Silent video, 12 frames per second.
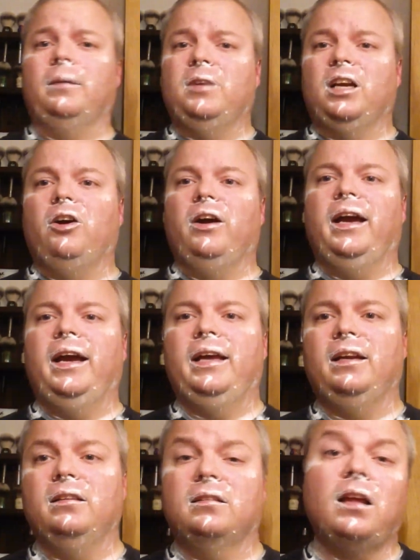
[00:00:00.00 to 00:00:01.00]
I'm going to go
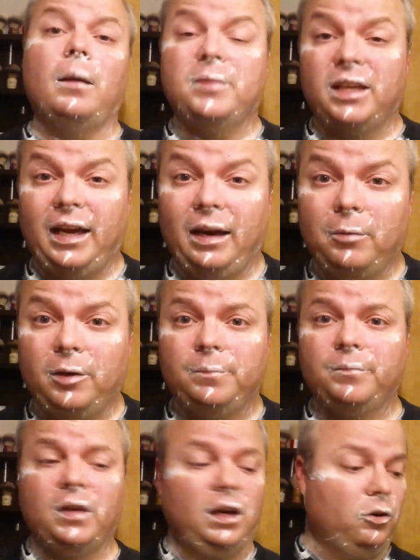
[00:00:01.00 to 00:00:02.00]
ahead and stop the camera.
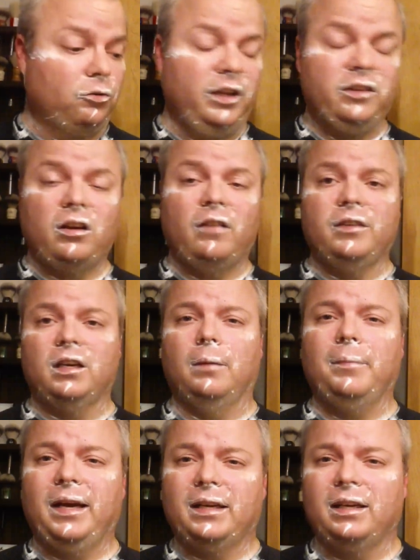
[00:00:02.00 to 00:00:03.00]
I'll rinse off and
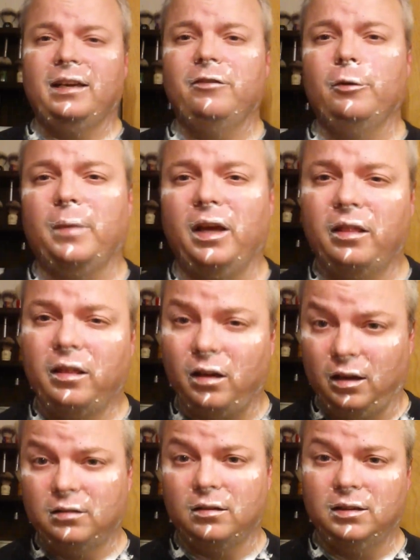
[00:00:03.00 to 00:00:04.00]
come back and give you my
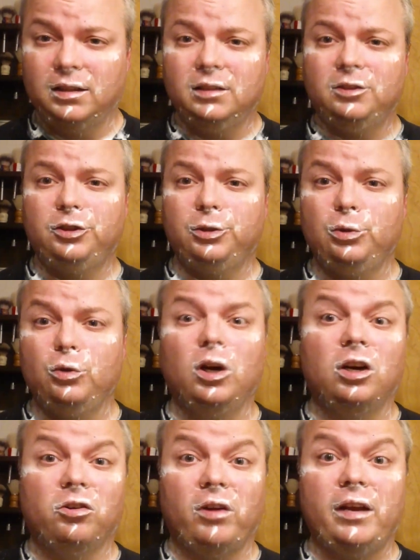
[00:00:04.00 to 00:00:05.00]
thoughts on these
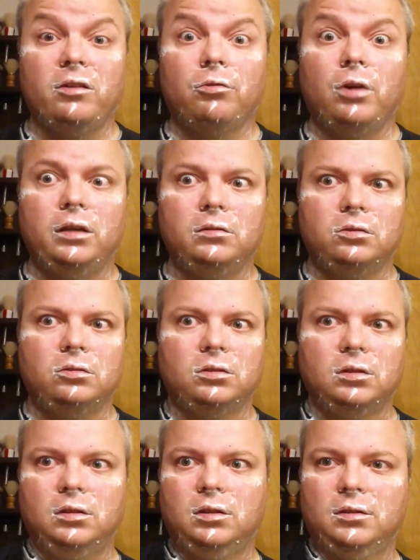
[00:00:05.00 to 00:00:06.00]
two great
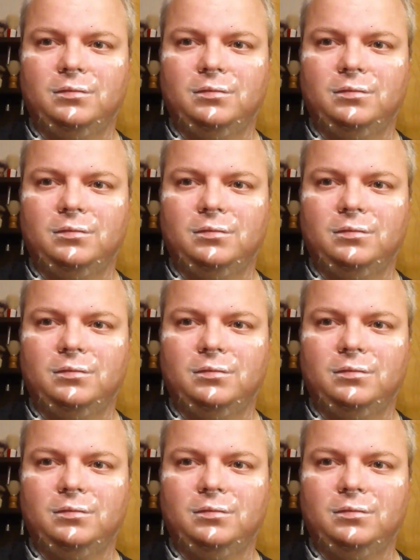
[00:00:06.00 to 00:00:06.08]
razors.